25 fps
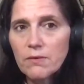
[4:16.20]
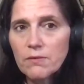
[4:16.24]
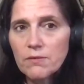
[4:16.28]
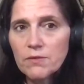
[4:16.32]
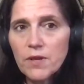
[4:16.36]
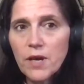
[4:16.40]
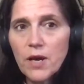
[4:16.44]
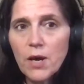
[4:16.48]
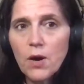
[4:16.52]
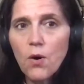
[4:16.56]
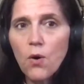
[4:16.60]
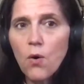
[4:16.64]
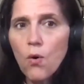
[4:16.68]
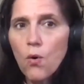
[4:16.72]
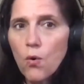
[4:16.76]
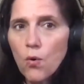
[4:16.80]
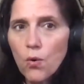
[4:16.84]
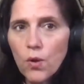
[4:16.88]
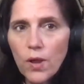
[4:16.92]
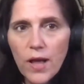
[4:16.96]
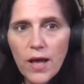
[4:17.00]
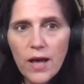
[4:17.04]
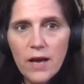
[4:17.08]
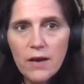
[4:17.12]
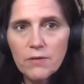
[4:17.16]
they all
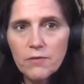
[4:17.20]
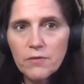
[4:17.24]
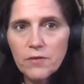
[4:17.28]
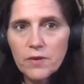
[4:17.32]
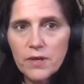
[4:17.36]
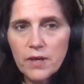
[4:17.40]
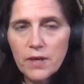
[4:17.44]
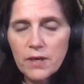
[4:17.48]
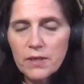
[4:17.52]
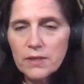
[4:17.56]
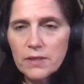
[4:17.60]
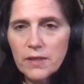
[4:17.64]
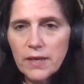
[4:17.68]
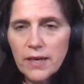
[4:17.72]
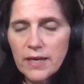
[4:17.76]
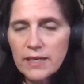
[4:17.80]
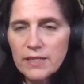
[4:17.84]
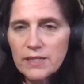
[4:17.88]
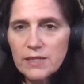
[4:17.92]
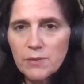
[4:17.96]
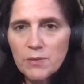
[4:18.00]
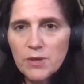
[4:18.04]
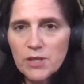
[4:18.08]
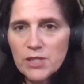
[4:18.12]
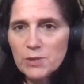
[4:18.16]
have
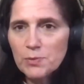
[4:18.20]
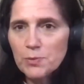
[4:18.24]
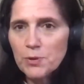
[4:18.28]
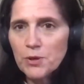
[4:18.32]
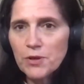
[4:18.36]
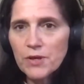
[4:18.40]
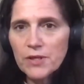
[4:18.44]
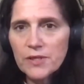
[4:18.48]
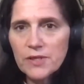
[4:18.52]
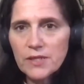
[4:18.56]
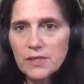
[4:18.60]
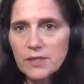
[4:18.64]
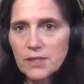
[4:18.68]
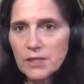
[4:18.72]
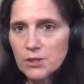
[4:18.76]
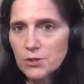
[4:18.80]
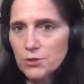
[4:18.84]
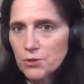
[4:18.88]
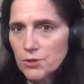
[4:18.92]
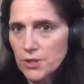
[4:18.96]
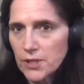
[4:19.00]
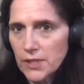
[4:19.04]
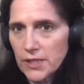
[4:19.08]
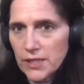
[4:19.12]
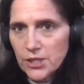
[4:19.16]
customer experience as a
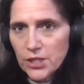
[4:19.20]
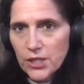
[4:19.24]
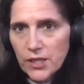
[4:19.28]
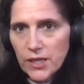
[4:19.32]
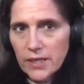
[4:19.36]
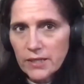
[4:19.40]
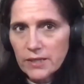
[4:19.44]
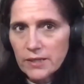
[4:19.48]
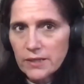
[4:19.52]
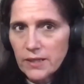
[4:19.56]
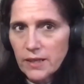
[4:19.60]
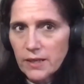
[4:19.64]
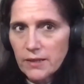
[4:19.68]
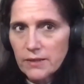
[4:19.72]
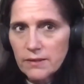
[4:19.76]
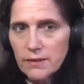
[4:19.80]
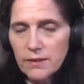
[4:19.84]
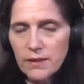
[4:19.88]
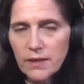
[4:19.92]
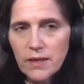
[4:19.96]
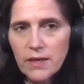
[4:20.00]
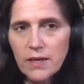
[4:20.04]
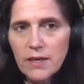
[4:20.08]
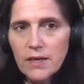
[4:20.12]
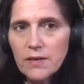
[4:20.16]
strategic intent.
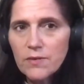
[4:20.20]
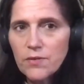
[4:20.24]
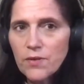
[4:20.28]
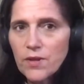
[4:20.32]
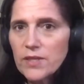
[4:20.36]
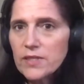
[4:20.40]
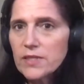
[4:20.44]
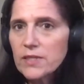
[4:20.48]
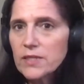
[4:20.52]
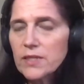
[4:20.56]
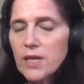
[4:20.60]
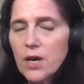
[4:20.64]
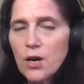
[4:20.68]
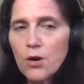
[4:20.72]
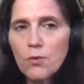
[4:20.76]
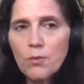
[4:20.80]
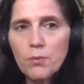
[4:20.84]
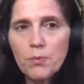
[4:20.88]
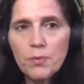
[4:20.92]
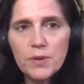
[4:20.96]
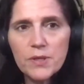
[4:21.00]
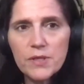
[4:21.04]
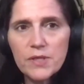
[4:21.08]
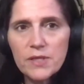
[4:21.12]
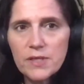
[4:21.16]
There's no
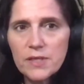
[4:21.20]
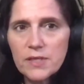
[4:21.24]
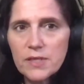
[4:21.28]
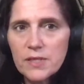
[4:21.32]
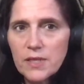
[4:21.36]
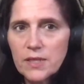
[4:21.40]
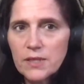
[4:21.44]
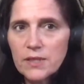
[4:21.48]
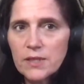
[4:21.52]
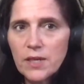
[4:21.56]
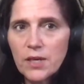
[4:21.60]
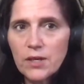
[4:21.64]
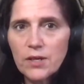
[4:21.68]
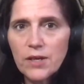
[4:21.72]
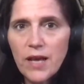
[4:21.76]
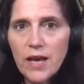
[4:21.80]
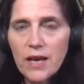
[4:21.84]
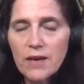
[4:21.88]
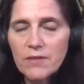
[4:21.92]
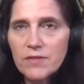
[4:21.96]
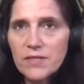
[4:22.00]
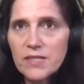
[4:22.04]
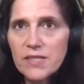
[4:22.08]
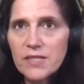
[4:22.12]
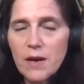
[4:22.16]
business that don't
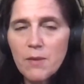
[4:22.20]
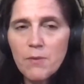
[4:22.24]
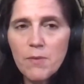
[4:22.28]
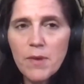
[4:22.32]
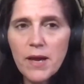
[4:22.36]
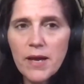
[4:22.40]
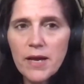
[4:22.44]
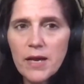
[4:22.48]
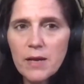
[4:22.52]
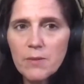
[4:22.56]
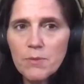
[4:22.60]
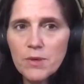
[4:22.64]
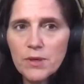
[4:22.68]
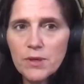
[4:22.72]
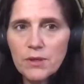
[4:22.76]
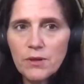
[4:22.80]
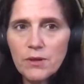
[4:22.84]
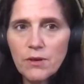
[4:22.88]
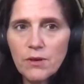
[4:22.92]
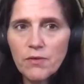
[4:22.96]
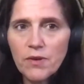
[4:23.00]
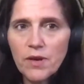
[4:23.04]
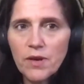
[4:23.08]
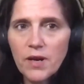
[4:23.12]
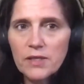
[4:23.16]
have some element
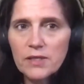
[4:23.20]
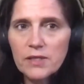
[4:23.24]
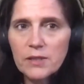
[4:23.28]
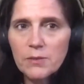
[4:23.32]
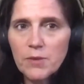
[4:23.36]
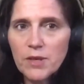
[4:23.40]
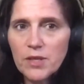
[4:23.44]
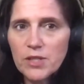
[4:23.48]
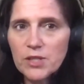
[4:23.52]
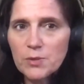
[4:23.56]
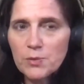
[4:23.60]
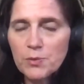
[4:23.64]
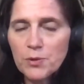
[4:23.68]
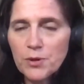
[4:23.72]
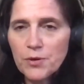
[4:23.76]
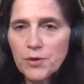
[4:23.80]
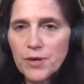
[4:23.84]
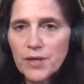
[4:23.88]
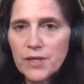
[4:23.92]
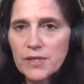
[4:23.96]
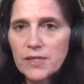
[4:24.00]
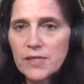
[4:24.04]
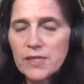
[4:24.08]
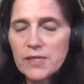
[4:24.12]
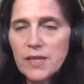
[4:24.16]
of customer
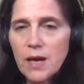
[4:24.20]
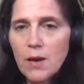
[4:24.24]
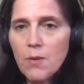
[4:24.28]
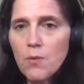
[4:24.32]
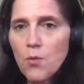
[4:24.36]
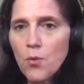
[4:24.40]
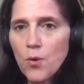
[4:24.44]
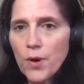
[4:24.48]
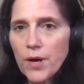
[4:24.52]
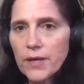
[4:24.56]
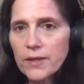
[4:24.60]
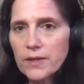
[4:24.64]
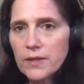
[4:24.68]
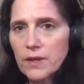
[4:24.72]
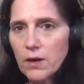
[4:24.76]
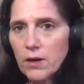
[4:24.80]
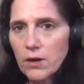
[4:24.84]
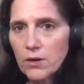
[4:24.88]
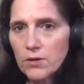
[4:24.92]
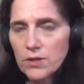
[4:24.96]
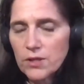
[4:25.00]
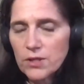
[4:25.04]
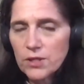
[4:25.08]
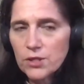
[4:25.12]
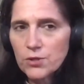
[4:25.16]
experience somewhere on
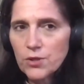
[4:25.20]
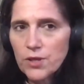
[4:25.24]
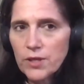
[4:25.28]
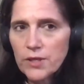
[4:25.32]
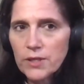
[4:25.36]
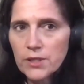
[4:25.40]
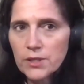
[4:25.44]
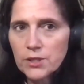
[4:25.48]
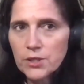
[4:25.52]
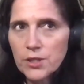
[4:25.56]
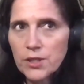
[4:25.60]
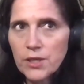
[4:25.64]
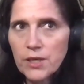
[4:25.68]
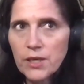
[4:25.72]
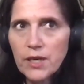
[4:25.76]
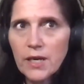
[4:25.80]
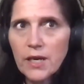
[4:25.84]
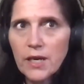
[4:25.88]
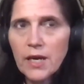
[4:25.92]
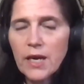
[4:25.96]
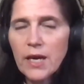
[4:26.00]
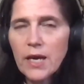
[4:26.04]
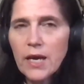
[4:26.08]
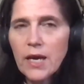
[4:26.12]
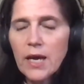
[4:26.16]
the strategy.
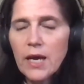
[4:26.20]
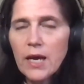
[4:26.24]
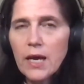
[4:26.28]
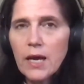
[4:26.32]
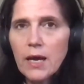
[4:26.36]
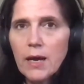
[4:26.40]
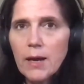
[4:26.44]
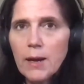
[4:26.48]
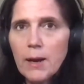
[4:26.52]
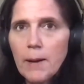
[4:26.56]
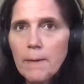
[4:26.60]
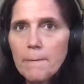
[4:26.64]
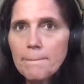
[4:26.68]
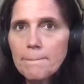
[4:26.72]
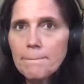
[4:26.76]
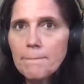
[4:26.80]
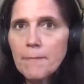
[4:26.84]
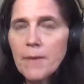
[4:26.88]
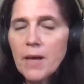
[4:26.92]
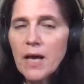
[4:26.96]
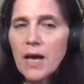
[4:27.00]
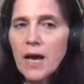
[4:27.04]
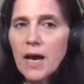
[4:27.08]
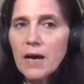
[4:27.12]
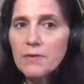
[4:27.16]

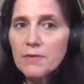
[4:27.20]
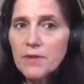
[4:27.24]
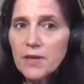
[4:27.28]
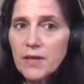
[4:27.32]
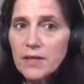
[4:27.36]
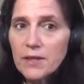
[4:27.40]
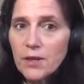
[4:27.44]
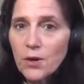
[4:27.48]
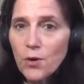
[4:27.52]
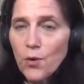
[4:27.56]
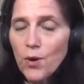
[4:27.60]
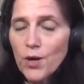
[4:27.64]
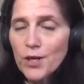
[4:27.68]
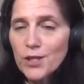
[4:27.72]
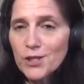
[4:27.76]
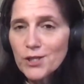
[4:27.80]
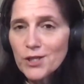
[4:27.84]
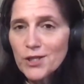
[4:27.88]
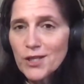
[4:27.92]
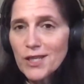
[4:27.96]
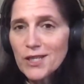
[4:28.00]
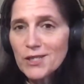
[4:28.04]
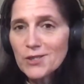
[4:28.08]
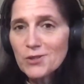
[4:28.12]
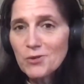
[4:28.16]
I think the
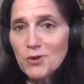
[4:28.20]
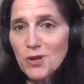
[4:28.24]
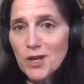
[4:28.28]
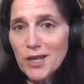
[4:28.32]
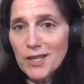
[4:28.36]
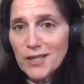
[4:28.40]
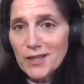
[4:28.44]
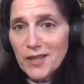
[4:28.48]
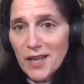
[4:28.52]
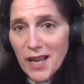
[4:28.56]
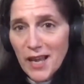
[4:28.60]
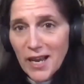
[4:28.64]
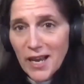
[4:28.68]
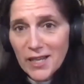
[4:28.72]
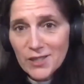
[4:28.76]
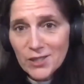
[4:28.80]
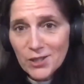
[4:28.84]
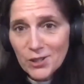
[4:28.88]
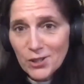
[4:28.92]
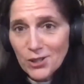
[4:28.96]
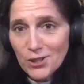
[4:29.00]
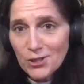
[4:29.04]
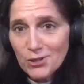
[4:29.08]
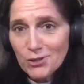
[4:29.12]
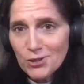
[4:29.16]
question is really the
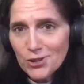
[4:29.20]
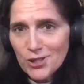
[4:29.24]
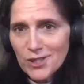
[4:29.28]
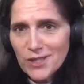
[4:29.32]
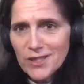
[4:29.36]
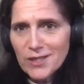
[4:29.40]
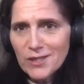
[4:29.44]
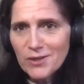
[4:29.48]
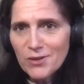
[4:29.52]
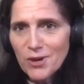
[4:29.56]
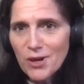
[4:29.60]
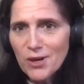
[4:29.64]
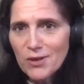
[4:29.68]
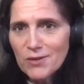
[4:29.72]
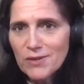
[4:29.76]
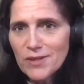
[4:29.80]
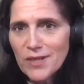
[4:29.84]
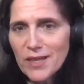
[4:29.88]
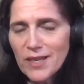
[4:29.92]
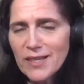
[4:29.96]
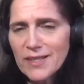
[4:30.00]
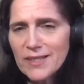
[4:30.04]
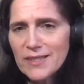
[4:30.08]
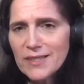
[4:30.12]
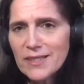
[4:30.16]
execution around
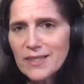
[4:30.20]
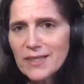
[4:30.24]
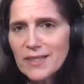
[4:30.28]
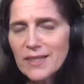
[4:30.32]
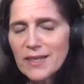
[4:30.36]
that.